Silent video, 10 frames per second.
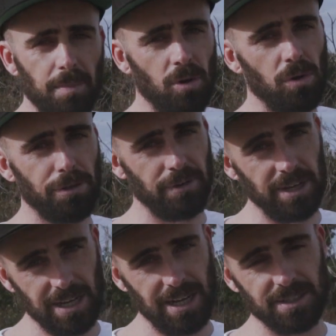up all
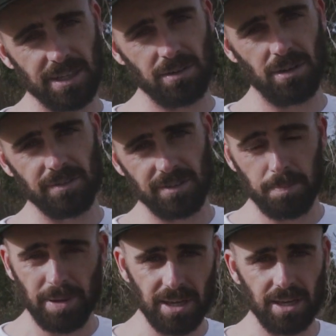3 casting rods,
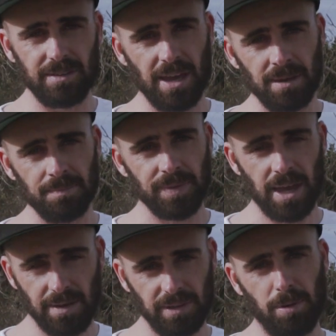your PE10,
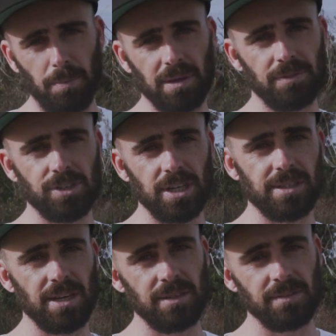heavy popping for
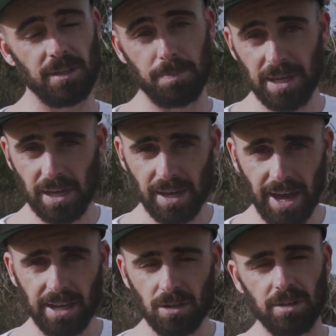GTs, your
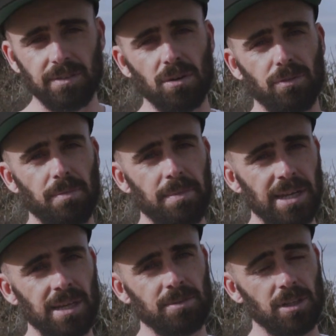PE8, ideal for
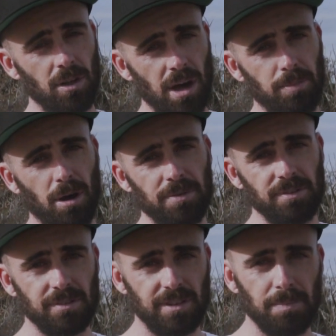medium to light
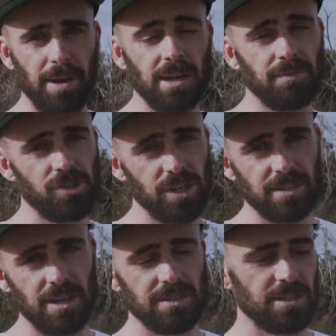poppers and stick baiting for
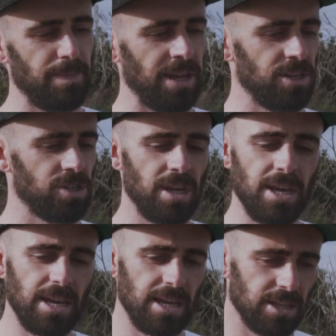GTs and Spanish,
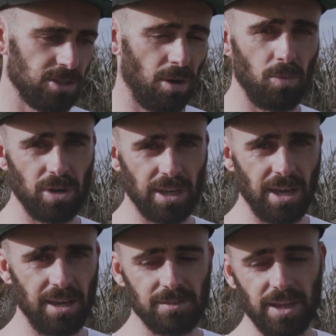topwater
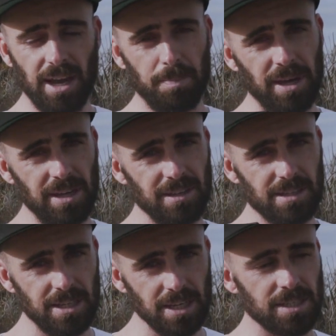kingies. Then our
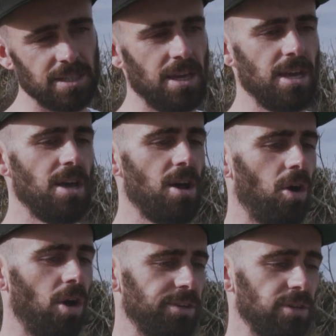PE6,
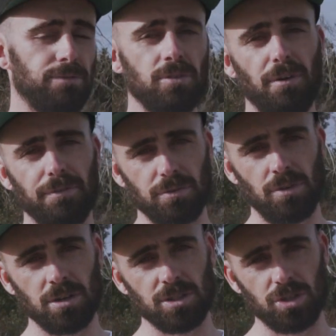ideal for off the
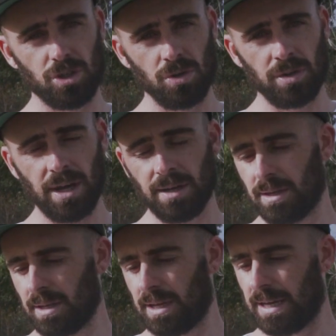rocks, tuna,
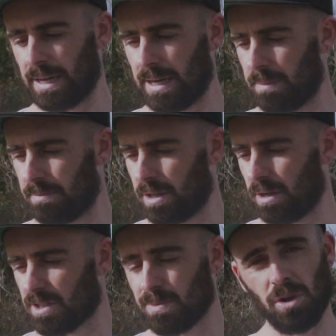you
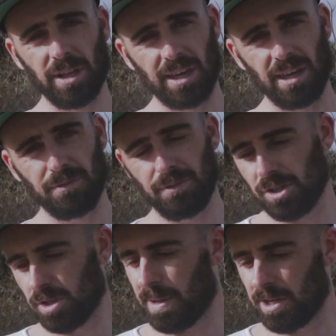know, smaller
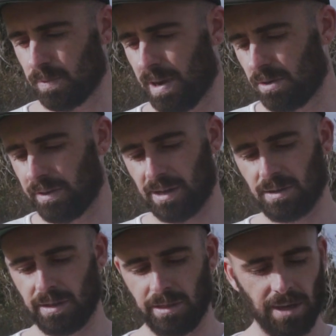kingfish, Spanish mackerel, that
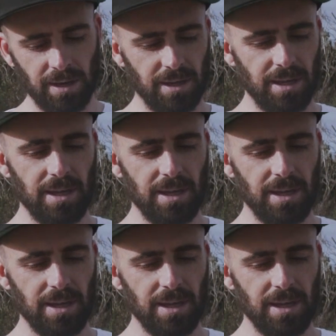kind of thing.